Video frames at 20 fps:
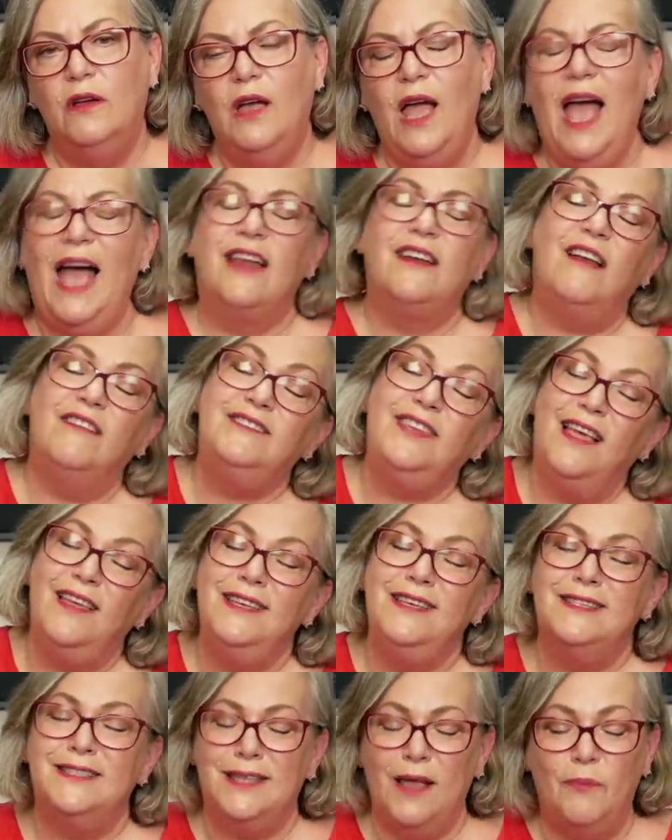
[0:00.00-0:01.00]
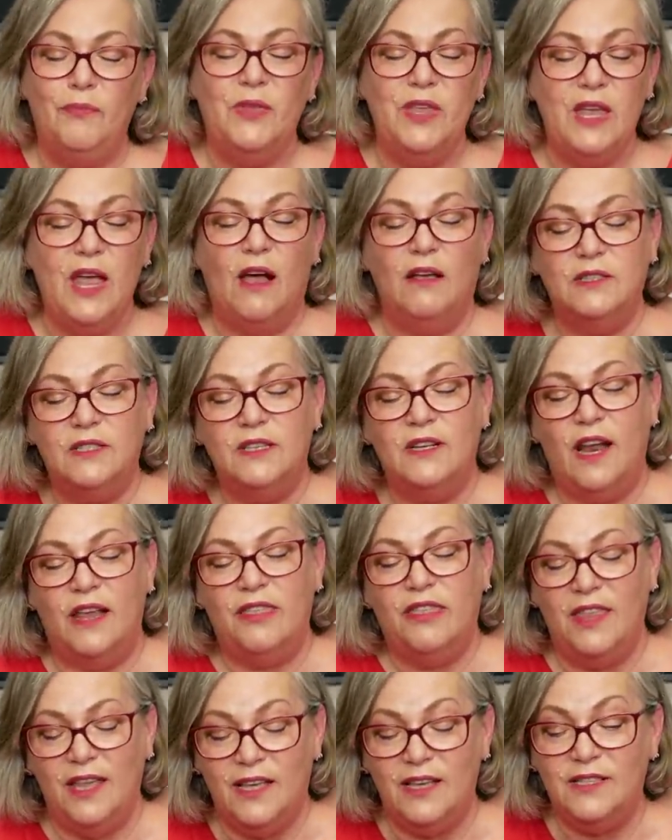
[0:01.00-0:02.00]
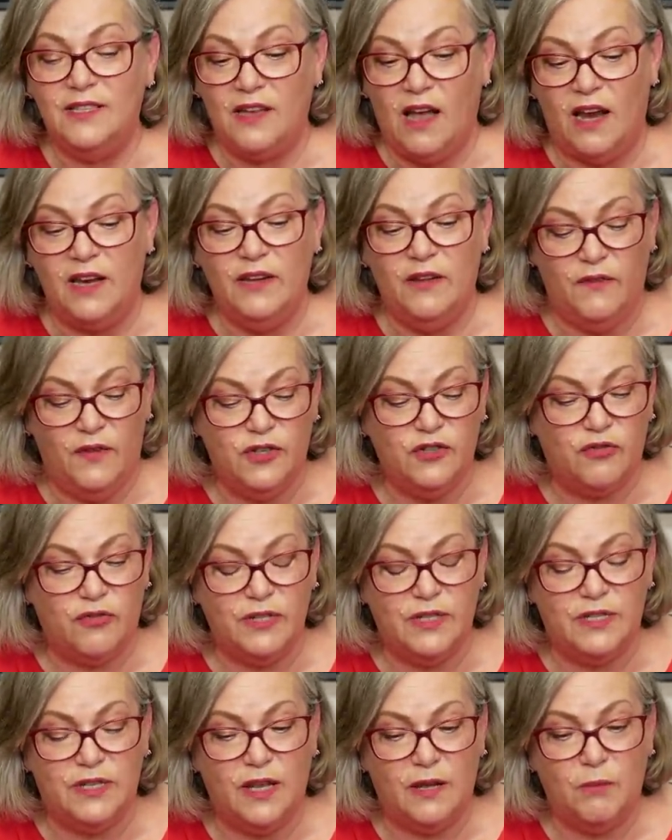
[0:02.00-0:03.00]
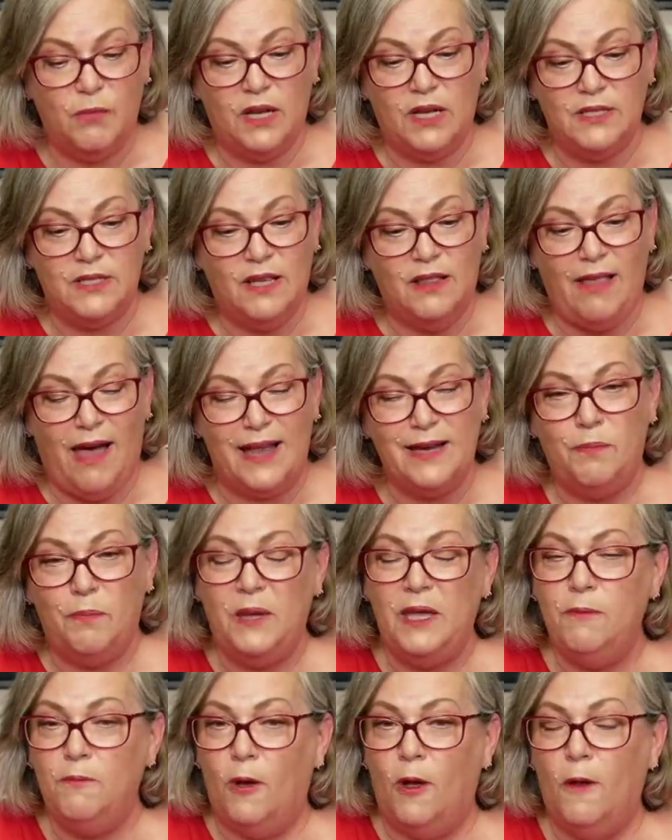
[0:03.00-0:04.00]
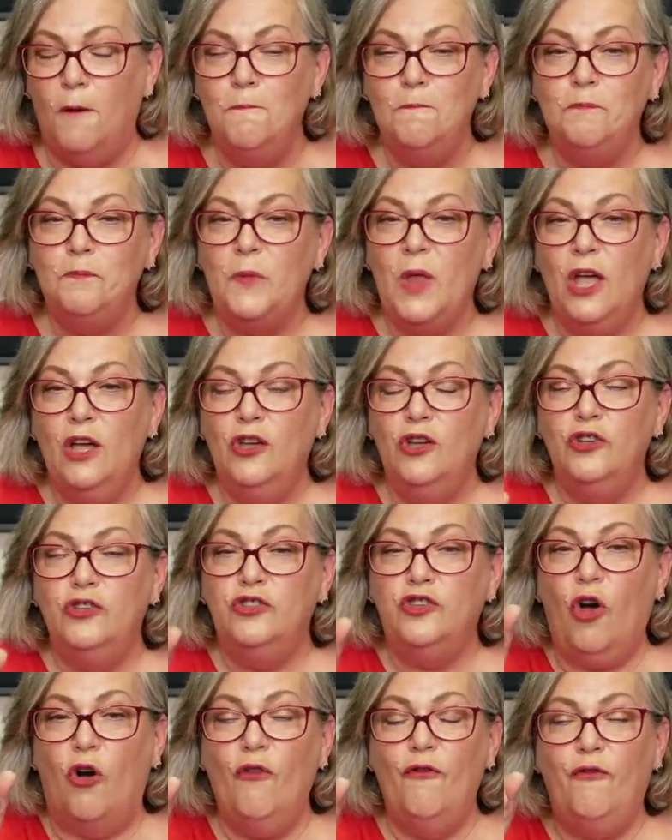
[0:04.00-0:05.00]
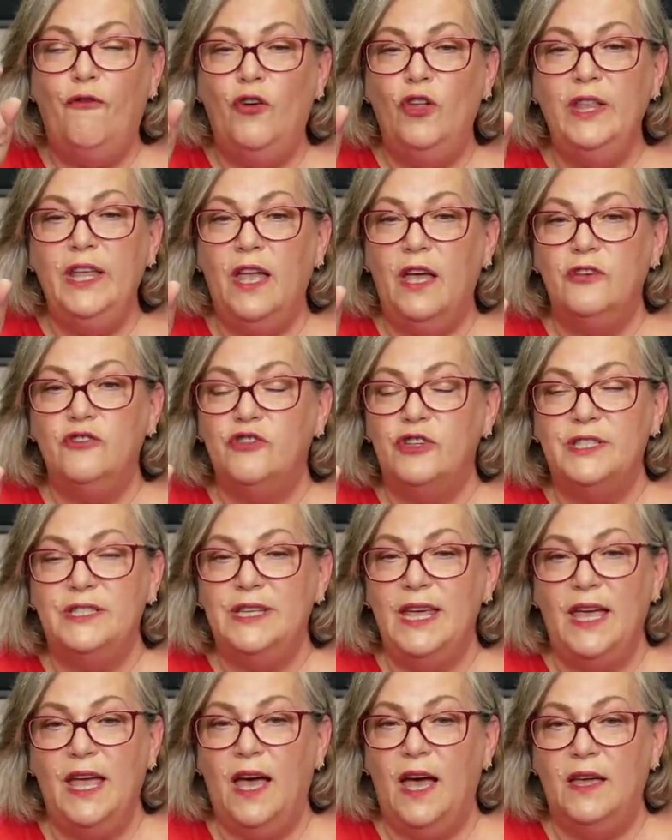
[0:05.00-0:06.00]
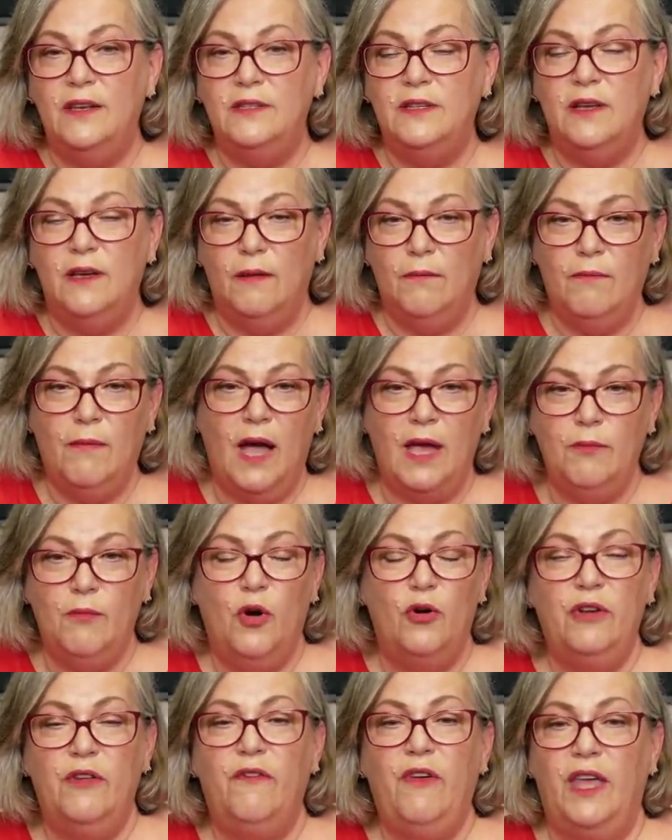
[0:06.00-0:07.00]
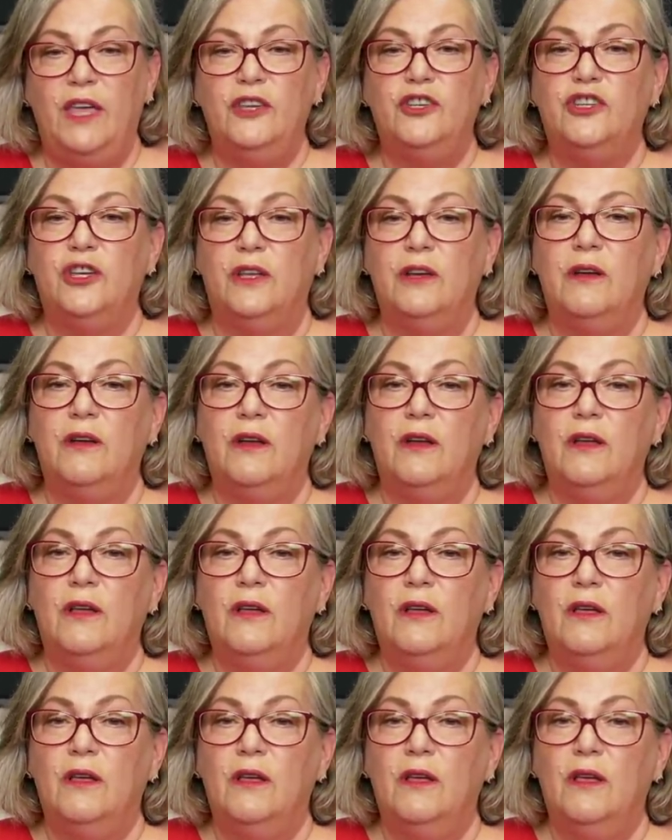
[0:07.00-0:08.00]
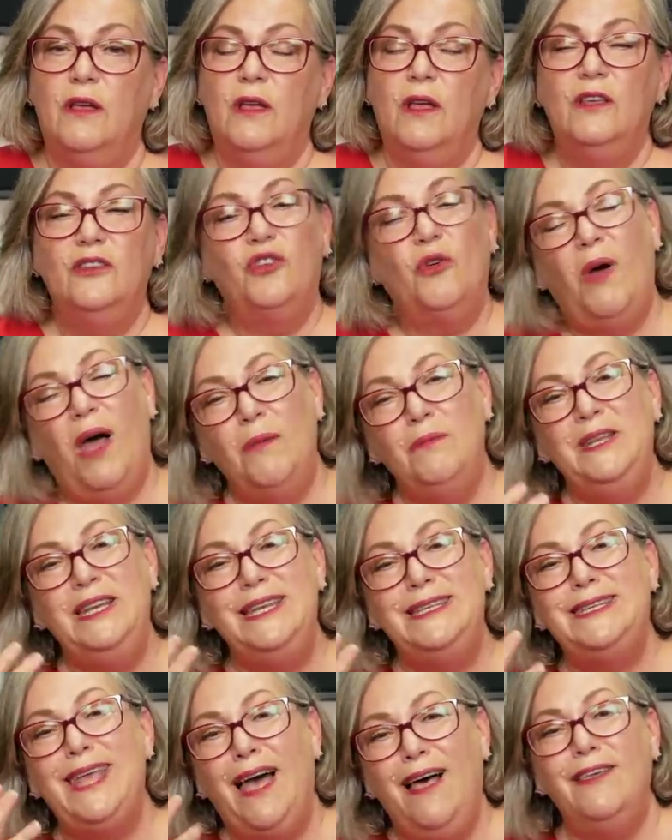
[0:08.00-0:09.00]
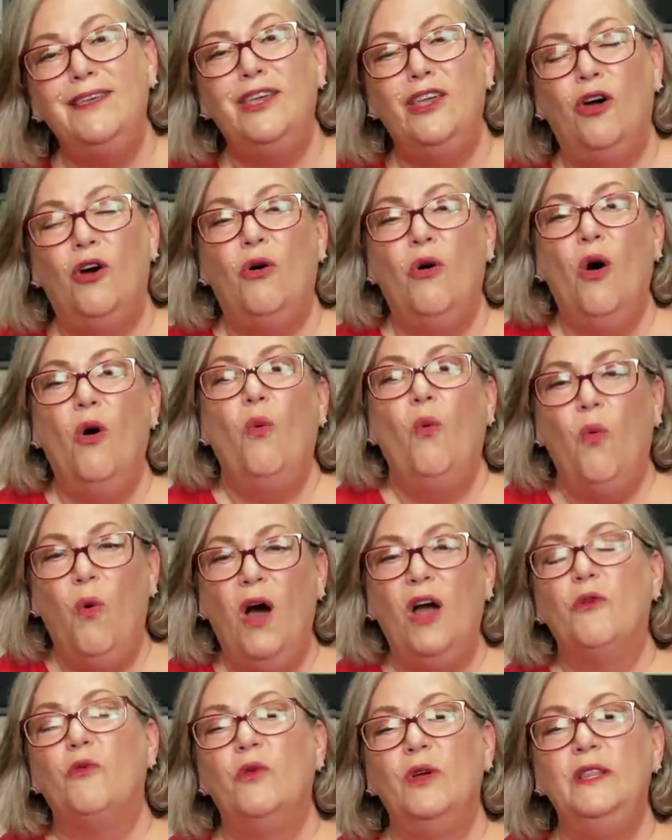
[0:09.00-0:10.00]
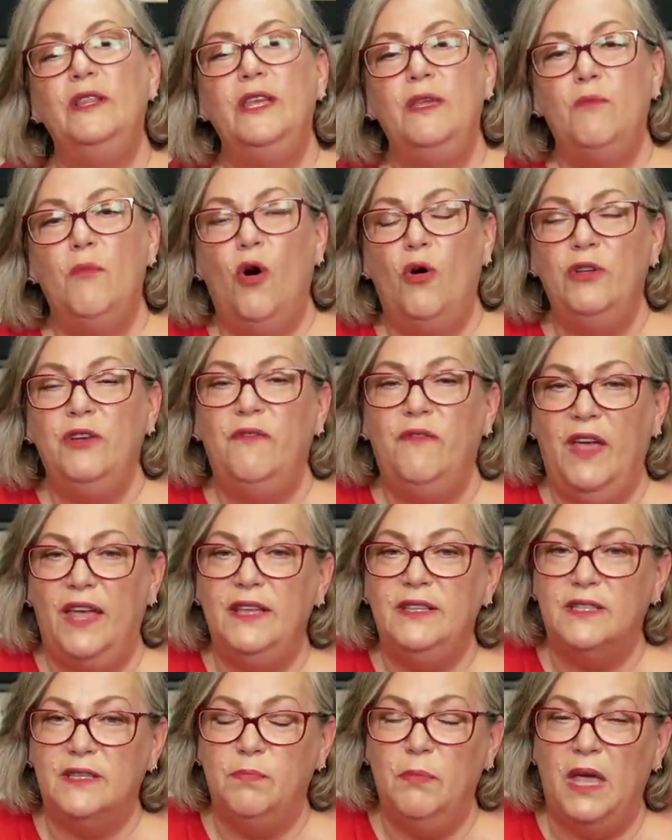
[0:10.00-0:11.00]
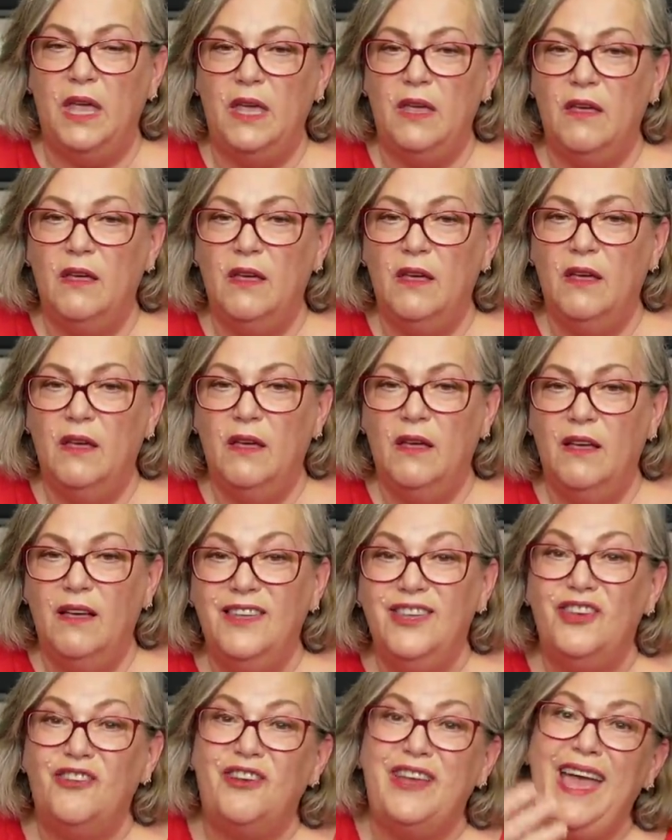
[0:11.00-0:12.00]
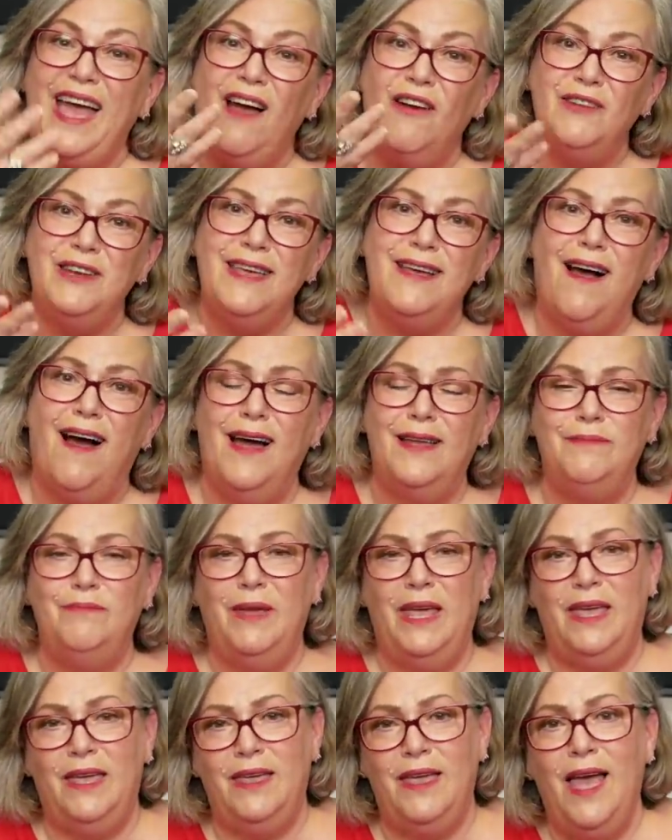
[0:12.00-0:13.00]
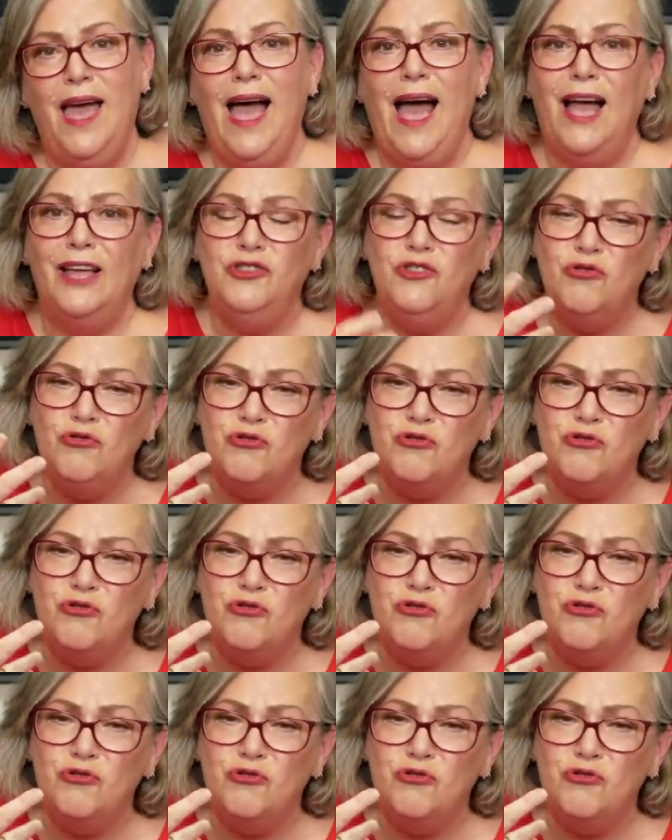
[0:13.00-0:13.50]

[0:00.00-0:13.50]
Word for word: And I'll tell you something else that I think is kind of interesting because a lot of people don't fully understand my motivation. So I'm going to tell you what really motivates me. You're counting on me and you